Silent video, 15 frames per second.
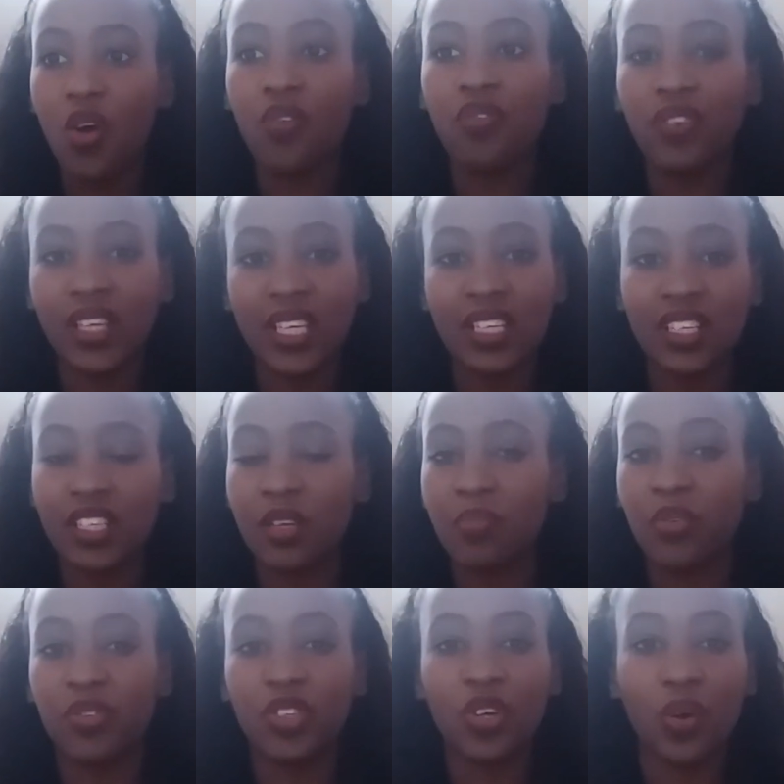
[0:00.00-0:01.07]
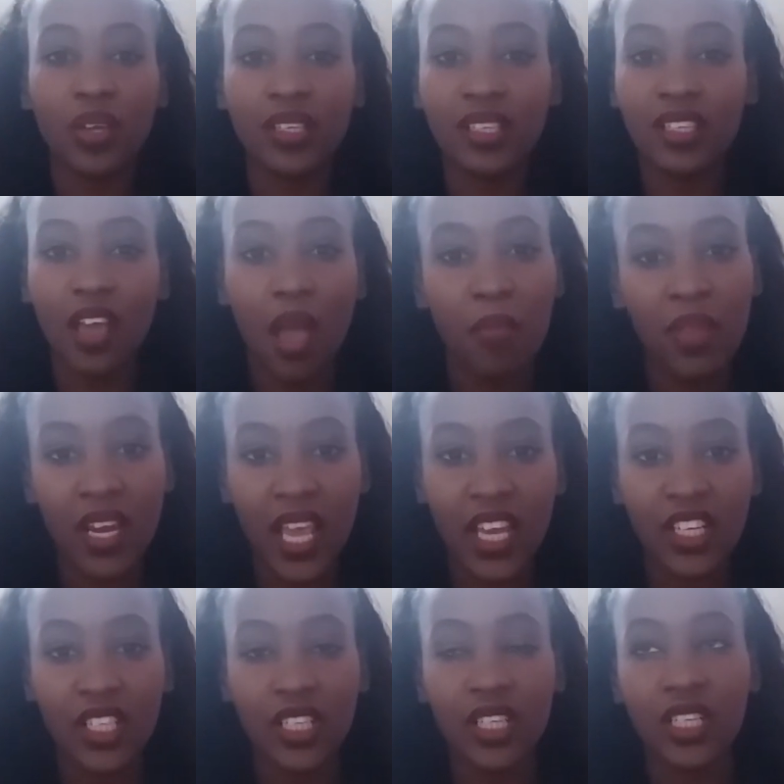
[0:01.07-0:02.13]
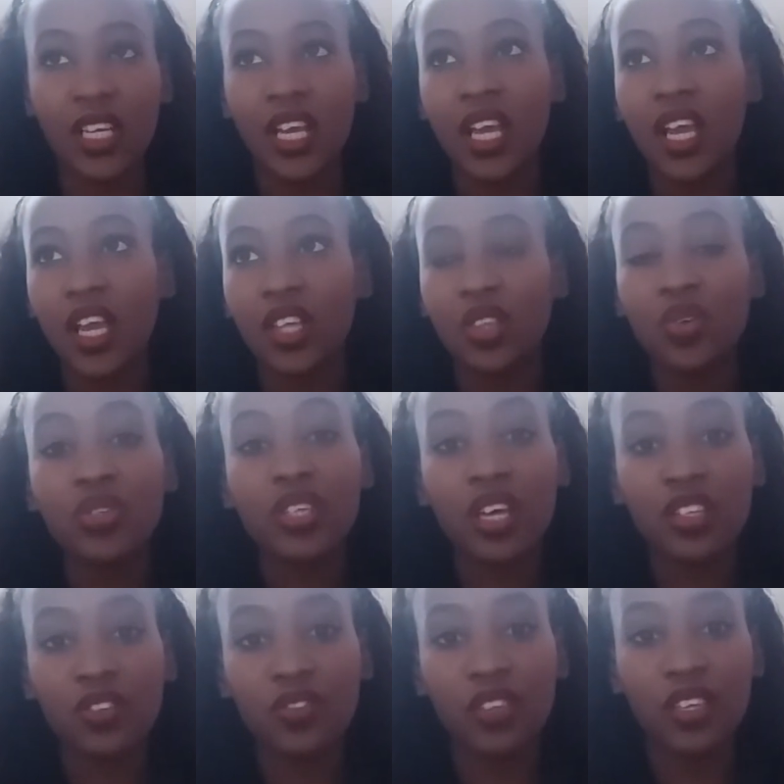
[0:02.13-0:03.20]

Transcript: of leadership, of showing determination, those kinds of